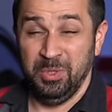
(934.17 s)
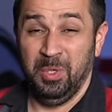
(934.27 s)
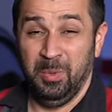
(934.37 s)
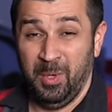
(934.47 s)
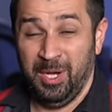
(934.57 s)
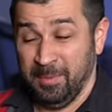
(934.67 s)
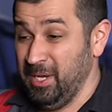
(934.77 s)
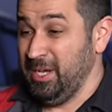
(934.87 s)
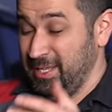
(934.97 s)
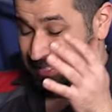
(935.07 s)
to go wrong.
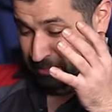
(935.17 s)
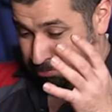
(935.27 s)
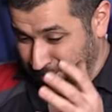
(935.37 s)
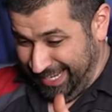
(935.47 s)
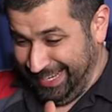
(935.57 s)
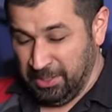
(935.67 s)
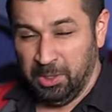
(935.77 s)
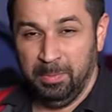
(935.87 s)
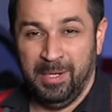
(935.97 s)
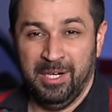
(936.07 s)
It's a
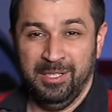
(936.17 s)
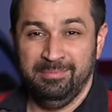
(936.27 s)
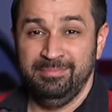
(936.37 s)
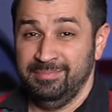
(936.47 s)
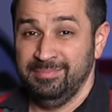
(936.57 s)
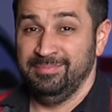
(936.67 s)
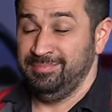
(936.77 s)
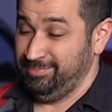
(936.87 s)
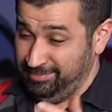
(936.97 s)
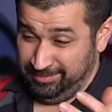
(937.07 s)
mechanical part
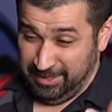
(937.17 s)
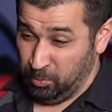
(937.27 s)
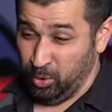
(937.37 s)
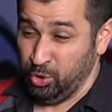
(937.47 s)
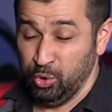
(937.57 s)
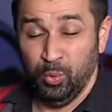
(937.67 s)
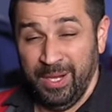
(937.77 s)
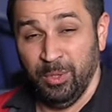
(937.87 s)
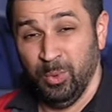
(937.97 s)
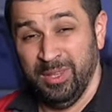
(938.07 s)
that will do
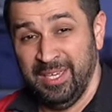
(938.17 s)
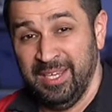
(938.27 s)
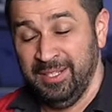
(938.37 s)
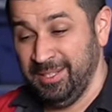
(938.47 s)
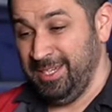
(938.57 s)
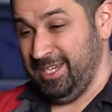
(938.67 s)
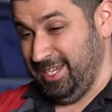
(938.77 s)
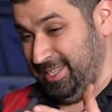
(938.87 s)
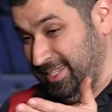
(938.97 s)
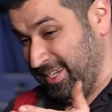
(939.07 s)
well with heat,
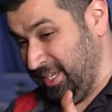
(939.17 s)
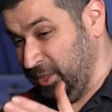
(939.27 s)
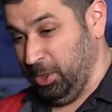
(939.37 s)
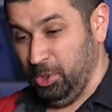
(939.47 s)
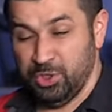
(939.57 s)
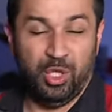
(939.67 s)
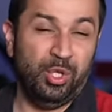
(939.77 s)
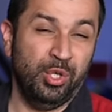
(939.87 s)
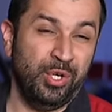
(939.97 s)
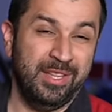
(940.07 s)
and then a little
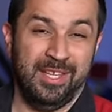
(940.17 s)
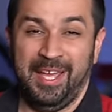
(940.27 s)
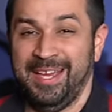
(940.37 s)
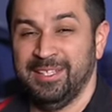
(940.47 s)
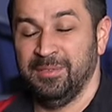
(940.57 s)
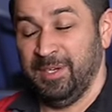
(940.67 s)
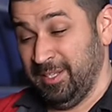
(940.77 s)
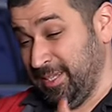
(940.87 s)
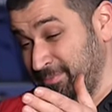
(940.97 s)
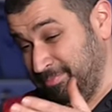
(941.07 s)
solenoid that
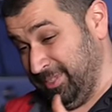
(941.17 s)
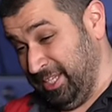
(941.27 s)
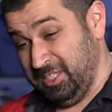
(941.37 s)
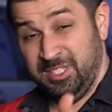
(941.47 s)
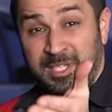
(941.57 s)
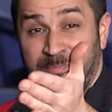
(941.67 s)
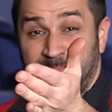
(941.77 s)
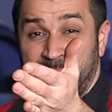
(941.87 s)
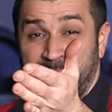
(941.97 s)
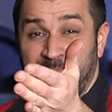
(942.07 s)
activate that lets the
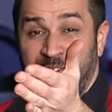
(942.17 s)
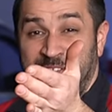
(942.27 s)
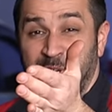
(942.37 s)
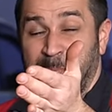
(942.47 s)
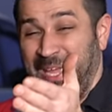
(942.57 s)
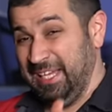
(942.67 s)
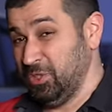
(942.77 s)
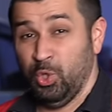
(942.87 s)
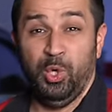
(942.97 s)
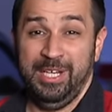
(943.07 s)
vacuum
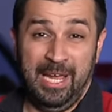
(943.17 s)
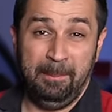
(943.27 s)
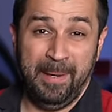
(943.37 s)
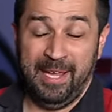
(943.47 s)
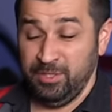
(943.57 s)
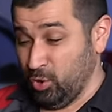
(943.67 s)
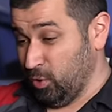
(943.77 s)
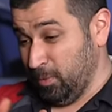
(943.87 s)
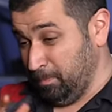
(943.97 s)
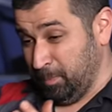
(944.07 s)
pass or not pass,
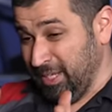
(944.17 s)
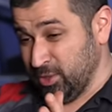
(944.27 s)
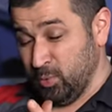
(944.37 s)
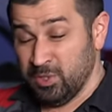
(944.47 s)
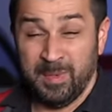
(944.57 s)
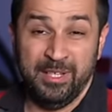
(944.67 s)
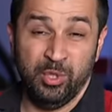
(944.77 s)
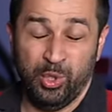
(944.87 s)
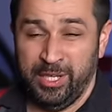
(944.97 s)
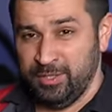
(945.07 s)
or pulse width
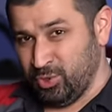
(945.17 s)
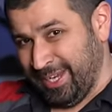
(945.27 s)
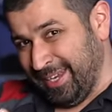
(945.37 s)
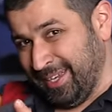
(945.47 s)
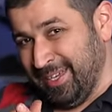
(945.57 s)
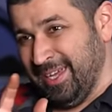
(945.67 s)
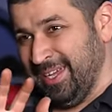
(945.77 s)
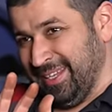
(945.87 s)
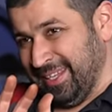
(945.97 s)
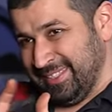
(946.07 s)
modulate to kind of
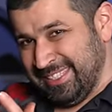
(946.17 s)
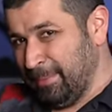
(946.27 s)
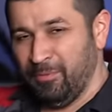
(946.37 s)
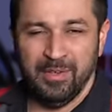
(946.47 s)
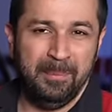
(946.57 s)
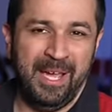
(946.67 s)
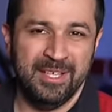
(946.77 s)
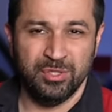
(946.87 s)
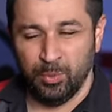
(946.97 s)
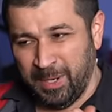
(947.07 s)
let some of it
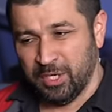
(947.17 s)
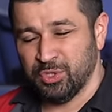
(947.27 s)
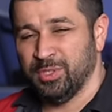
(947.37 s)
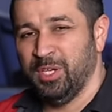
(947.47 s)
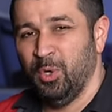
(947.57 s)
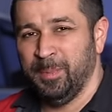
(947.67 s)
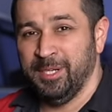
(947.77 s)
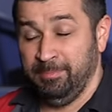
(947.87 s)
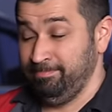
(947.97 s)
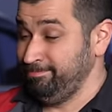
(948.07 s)
pass to partially open it.